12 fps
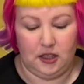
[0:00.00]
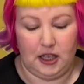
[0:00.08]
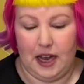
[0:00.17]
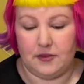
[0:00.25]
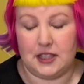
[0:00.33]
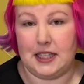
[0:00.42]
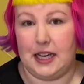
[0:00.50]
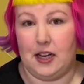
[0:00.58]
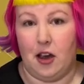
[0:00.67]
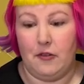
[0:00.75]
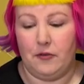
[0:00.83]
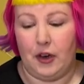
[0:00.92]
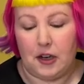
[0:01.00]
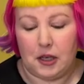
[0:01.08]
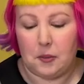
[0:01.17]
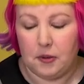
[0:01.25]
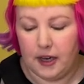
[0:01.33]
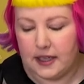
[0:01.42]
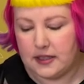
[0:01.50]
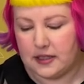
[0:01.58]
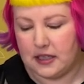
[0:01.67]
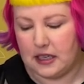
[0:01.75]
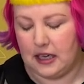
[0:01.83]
I have to say I'm very impressed.